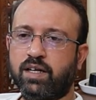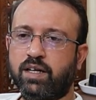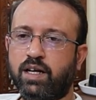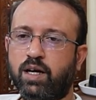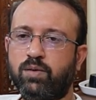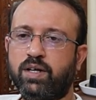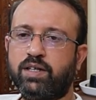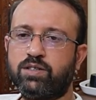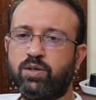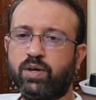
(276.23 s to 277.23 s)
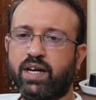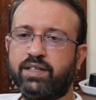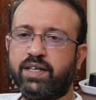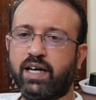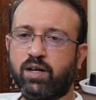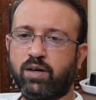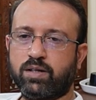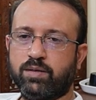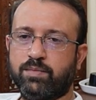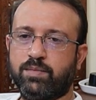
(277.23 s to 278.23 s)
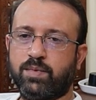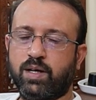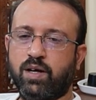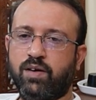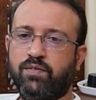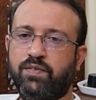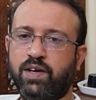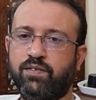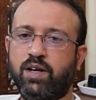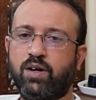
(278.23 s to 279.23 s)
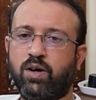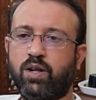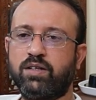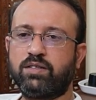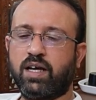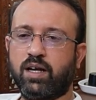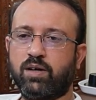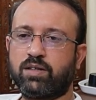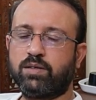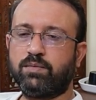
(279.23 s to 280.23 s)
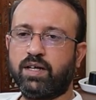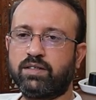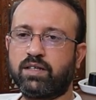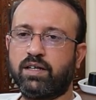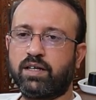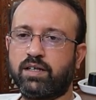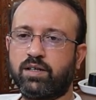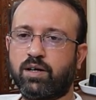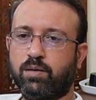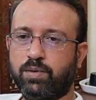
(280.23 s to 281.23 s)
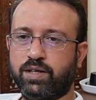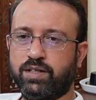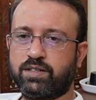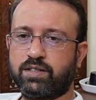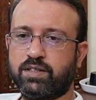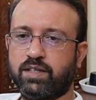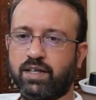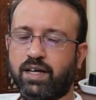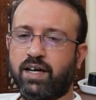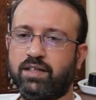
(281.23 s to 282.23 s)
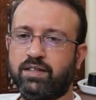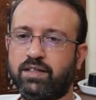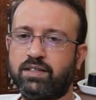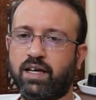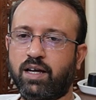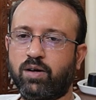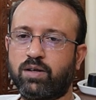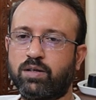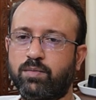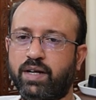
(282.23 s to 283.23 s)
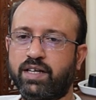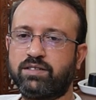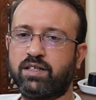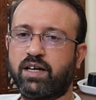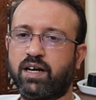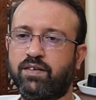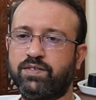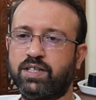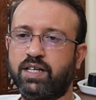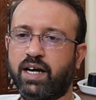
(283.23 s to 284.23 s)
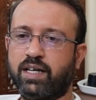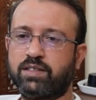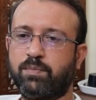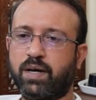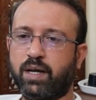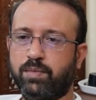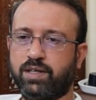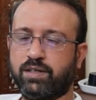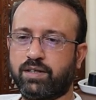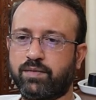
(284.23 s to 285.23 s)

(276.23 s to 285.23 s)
Now let us look at the algorithm. We will call this algorithm as connectedComponents, and this algorithm takes the graph G as the parameter.